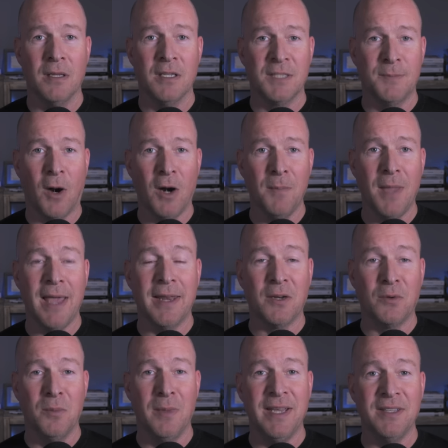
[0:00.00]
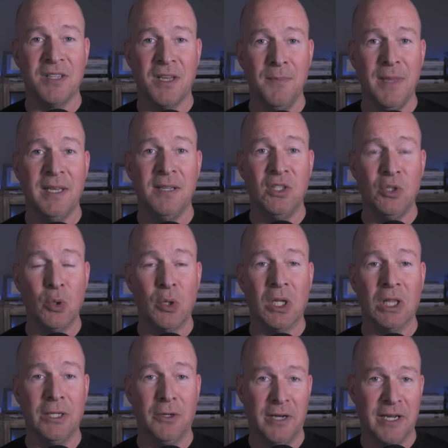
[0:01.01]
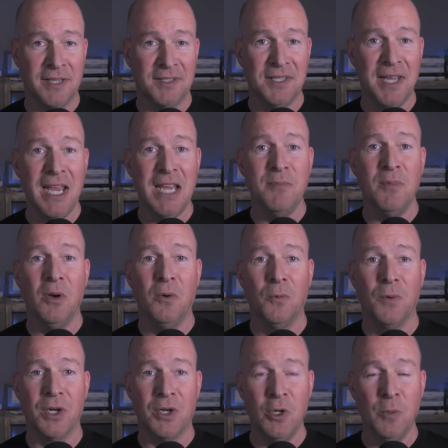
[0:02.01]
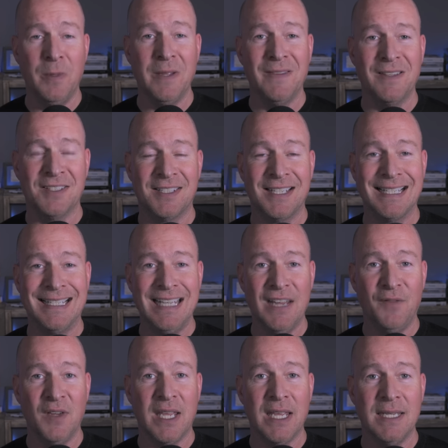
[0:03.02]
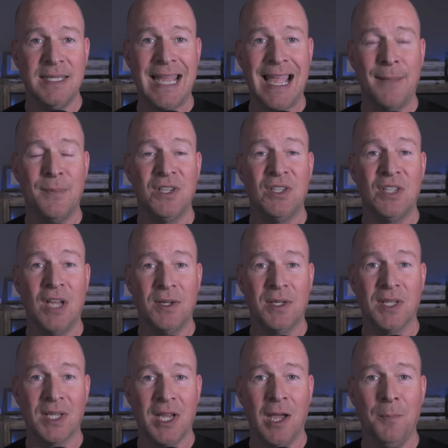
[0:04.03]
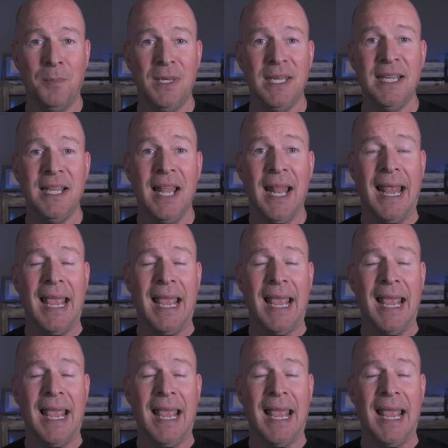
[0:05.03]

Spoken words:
Smartmatic remains committed to clearing its name, recouping the significant damage done to the company,